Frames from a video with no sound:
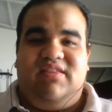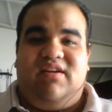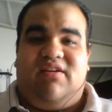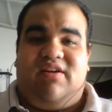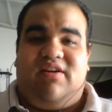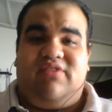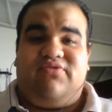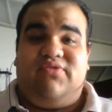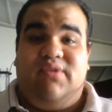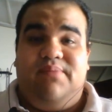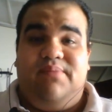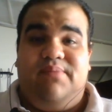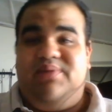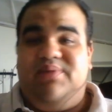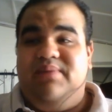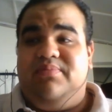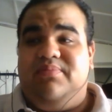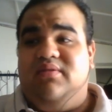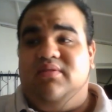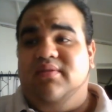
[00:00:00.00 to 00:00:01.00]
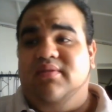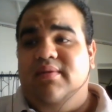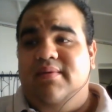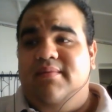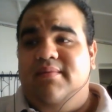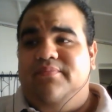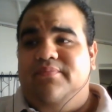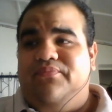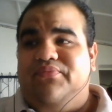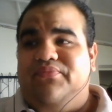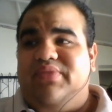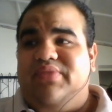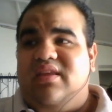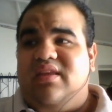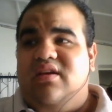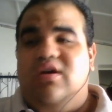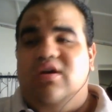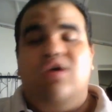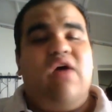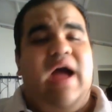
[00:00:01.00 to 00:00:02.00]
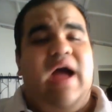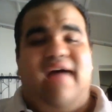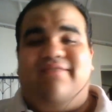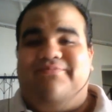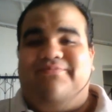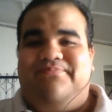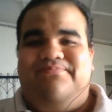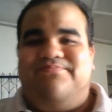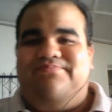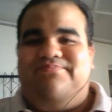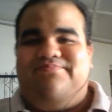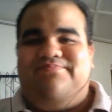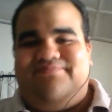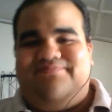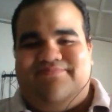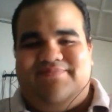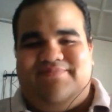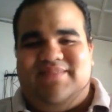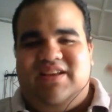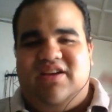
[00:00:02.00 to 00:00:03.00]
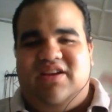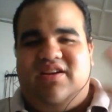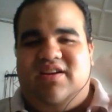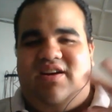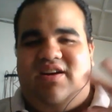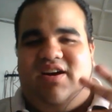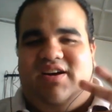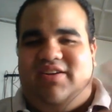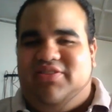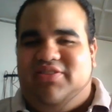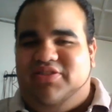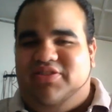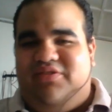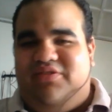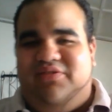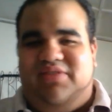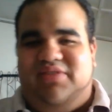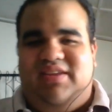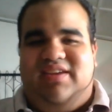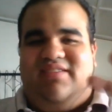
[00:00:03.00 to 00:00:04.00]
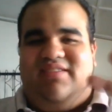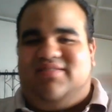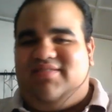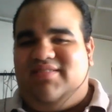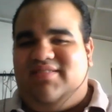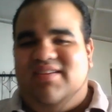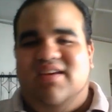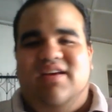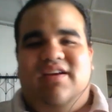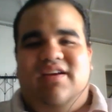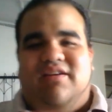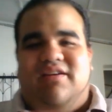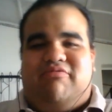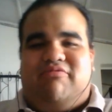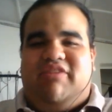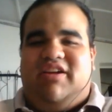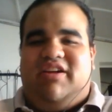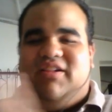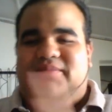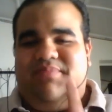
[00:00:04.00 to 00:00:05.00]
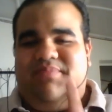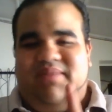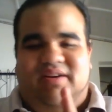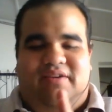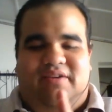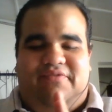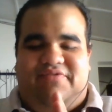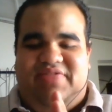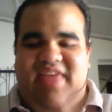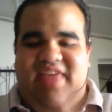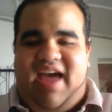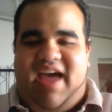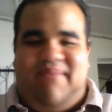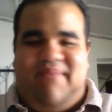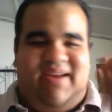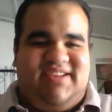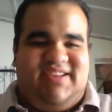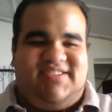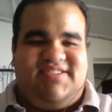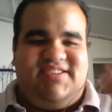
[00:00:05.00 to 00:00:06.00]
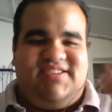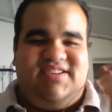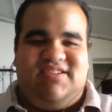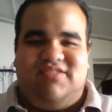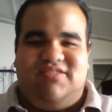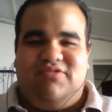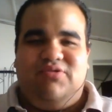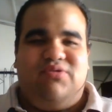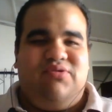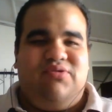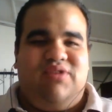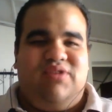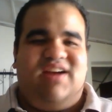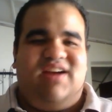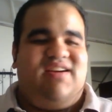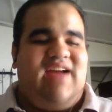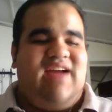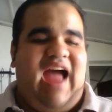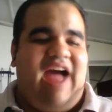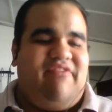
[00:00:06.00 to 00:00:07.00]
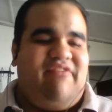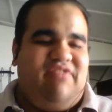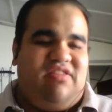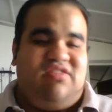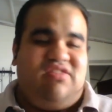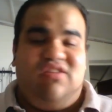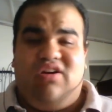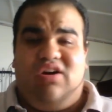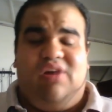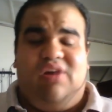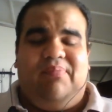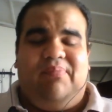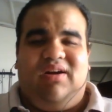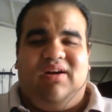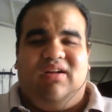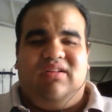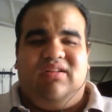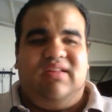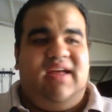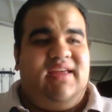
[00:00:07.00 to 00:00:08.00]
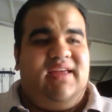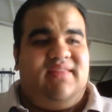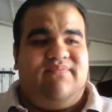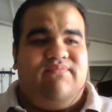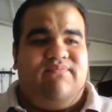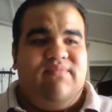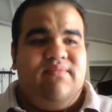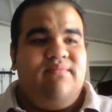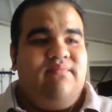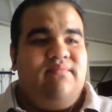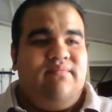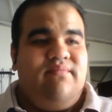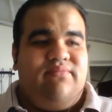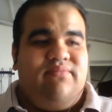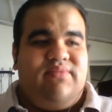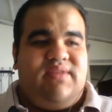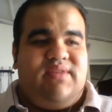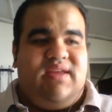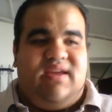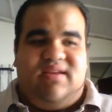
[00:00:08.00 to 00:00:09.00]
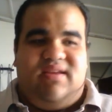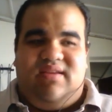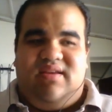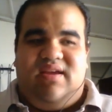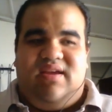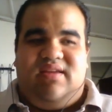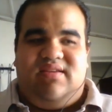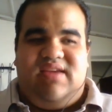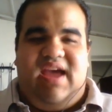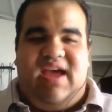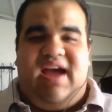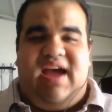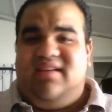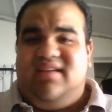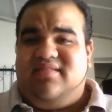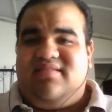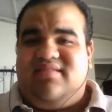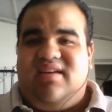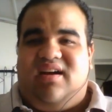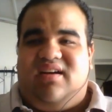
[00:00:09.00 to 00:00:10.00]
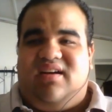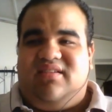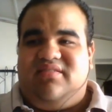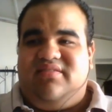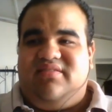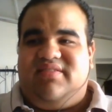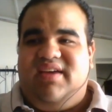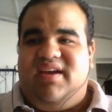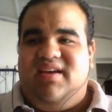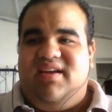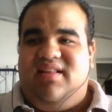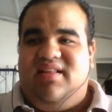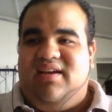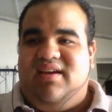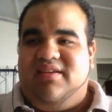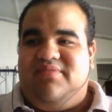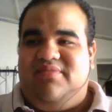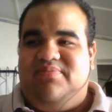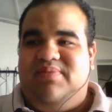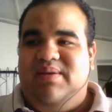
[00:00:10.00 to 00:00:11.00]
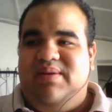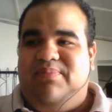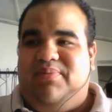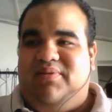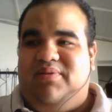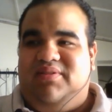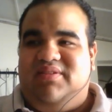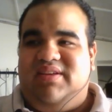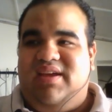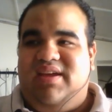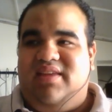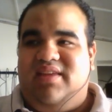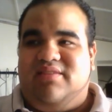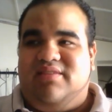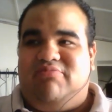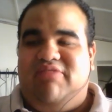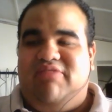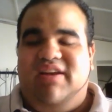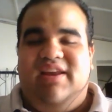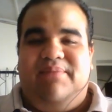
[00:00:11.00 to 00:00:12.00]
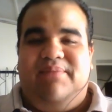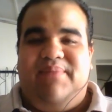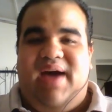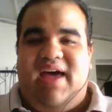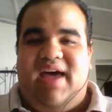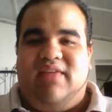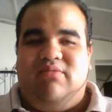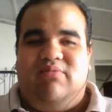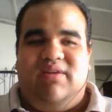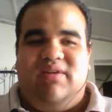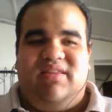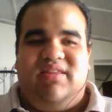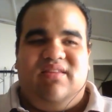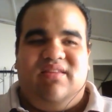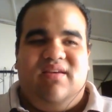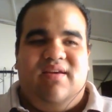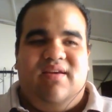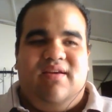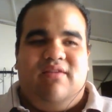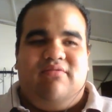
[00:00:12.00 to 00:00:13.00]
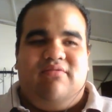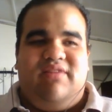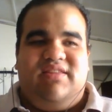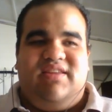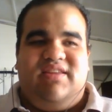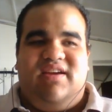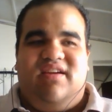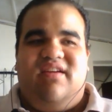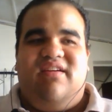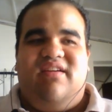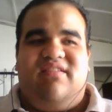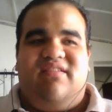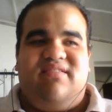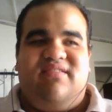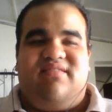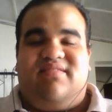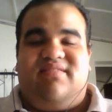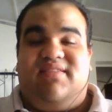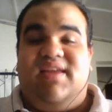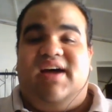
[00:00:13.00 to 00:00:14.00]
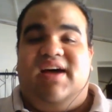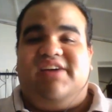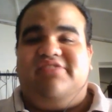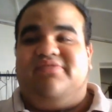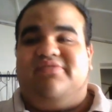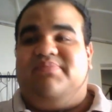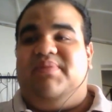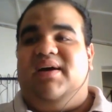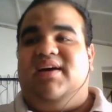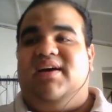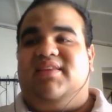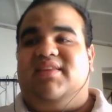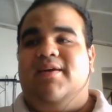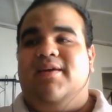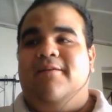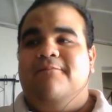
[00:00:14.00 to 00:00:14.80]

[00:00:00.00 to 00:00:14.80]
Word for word: there are some people who have gone through this realm of damage who have no hope at all and and, and yeah it's hard to say like people get really mad when when they hear this stuff but